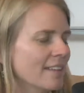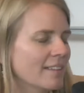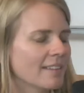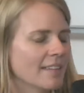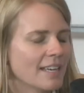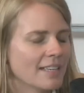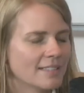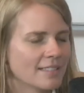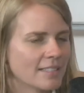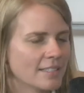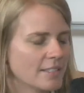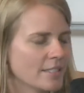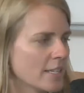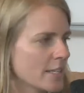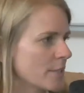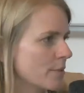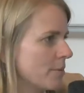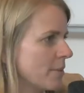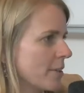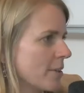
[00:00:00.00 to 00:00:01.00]
Last I
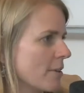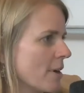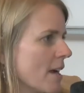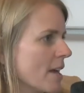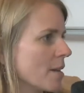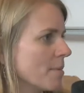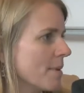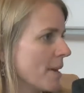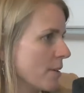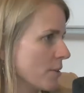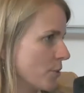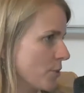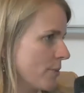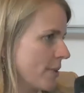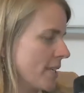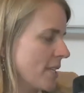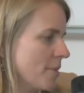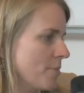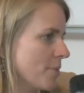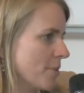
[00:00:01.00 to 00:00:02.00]
checked, we were at about
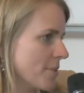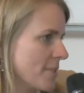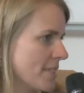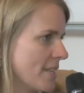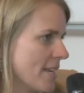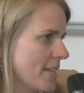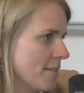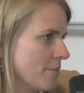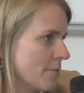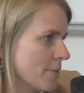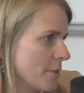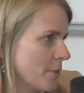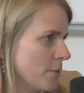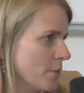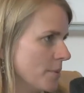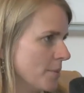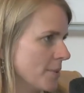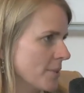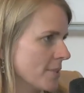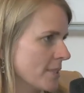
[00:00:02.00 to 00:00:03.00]
20%
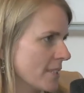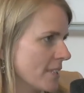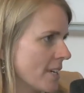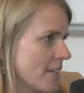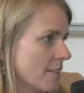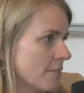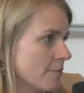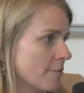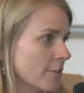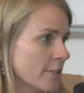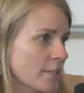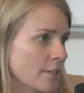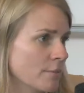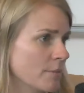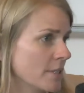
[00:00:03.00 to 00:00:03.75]
renewables in California,